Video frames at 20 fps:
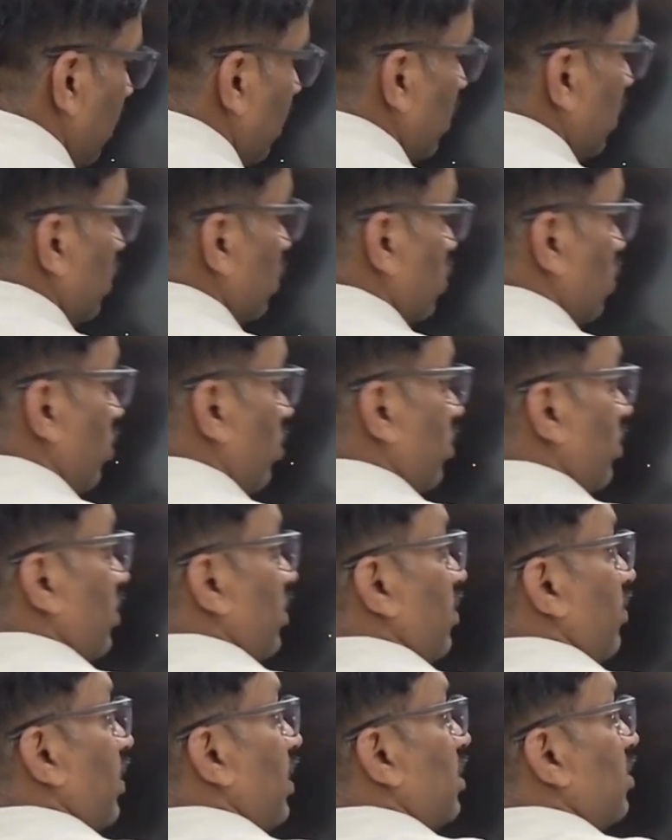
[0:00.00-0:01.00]
So
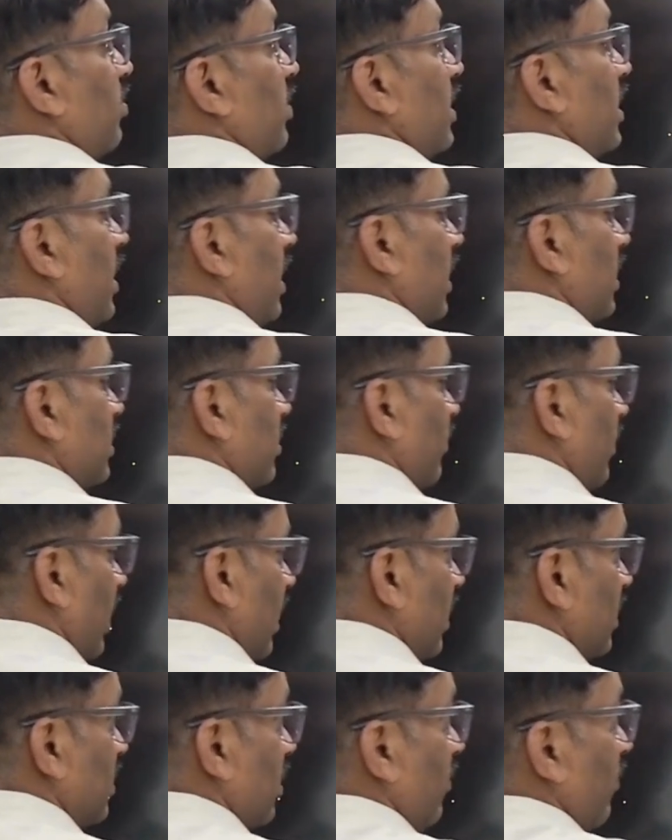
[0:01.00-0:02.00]
what will be the radius of
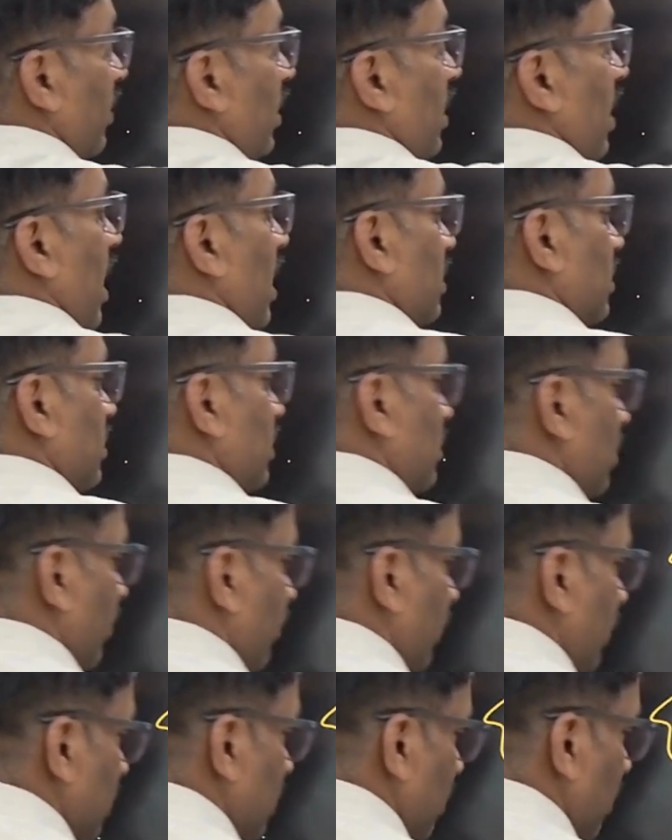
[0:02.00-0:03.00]
gyration for the axis of this one?